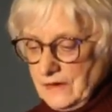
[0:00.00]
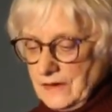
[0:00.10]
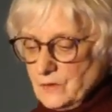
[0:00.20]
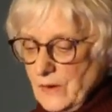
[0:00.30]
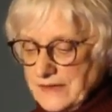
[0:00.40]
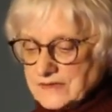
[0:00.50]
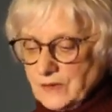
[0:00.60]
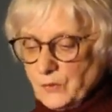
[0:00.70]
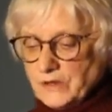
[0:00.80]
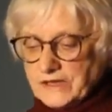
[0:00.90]
in ways
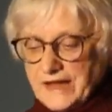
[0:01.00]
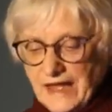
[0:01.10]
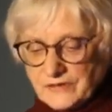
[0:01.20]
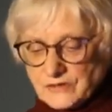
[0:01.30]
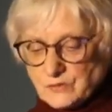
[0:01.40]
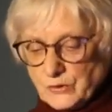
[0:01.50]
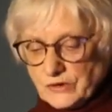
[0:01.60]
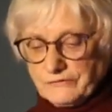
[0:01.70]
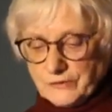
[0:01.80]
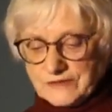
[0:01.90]
that Willa Cather's
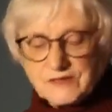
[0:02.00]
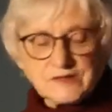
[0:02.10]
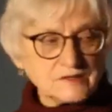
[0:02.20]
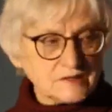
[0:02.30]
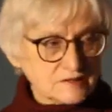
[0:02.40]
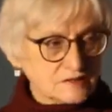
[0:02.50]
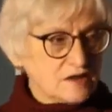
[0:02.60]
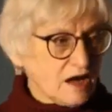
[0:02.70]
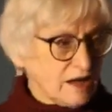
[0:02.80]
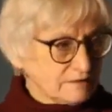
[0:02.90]
work, for instance, is
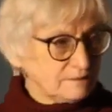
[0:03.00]
not